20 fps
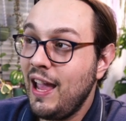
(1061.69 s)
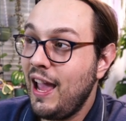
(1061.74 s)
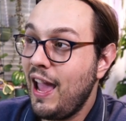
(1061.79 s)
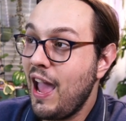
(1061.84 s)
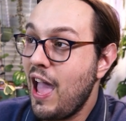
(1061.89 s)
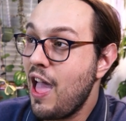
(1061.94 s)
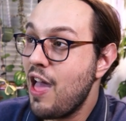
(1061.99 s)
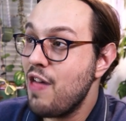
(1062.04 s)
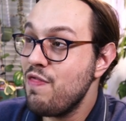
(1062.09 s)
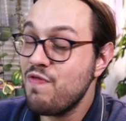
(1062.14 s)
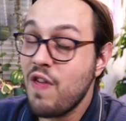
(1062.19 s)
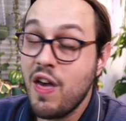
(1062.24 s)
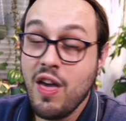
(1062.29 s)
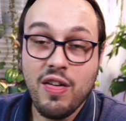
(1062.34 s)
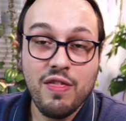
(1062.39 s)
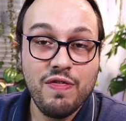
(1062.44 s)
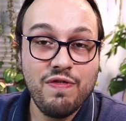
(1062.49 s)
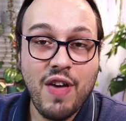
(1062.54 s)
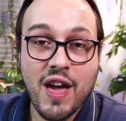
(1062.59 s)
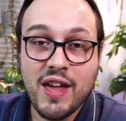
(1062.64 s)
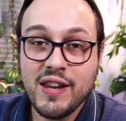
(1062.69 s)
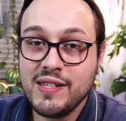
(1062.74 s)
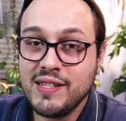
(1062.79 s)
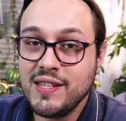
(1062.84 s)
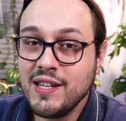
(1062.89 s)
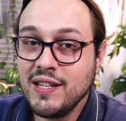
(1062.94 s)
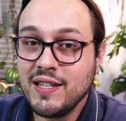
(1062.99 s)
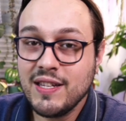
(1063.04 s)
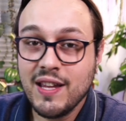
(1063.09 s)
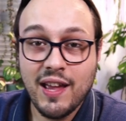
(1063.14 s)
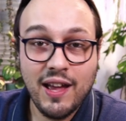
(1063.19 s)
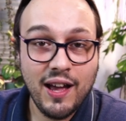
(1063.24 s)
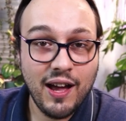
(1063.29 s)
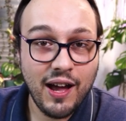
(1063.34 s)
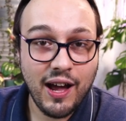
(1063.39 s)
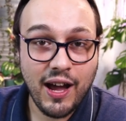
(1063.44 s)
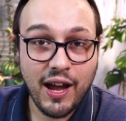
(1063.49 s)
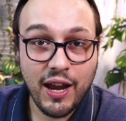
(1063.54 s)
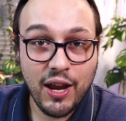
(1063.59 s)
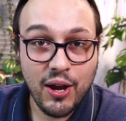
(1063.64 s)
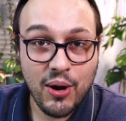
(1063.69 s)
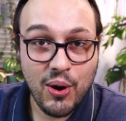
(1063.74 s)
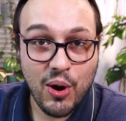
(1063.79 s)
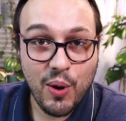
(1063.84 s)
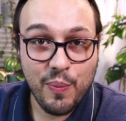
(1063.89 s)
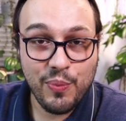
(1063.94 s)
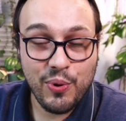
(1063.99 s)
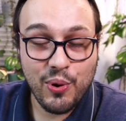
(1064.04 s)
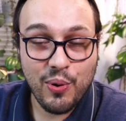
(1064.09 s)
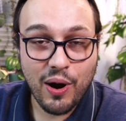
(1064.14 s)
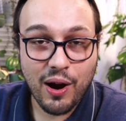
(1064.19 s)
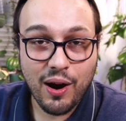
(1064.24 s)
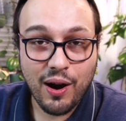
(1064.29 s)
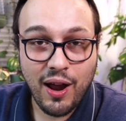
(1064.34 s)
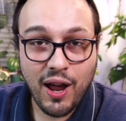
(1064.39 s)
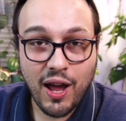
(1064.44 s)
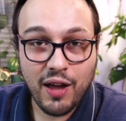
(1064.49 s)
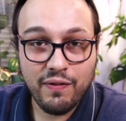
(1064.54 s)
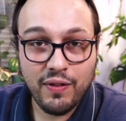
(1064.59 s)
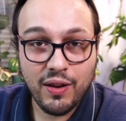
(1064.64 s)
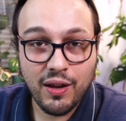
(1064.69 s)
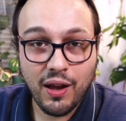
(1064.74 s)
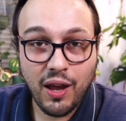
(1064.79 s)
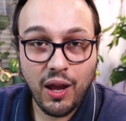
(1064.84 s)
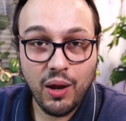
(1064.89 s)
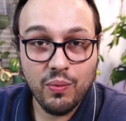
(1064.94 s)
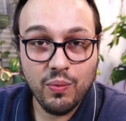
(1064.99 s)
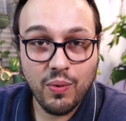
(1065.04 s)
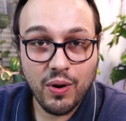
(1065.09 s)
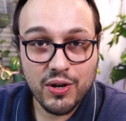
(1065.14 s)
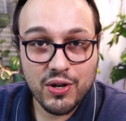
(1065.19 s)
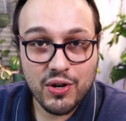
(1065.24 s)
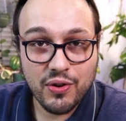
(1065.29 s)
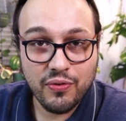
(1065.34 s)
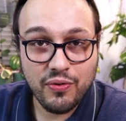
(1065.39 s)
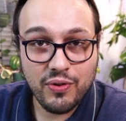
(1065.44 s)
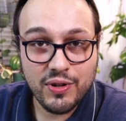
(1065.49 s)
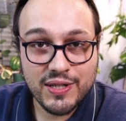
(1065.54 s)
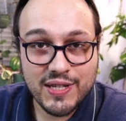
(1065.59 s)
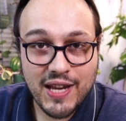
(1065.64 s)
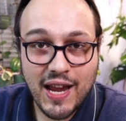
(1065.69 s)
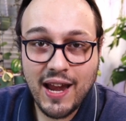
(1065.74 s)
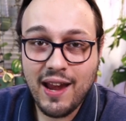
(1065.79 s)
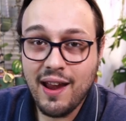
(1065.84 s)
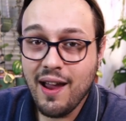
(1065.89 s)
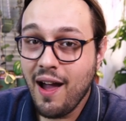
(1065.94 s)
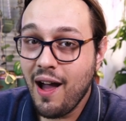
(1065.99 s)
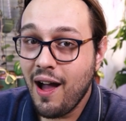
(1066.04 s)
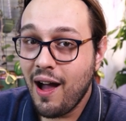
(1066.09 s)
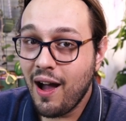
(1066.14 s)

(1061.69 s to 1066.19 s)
And that is it. I hope you are having a wonderful day.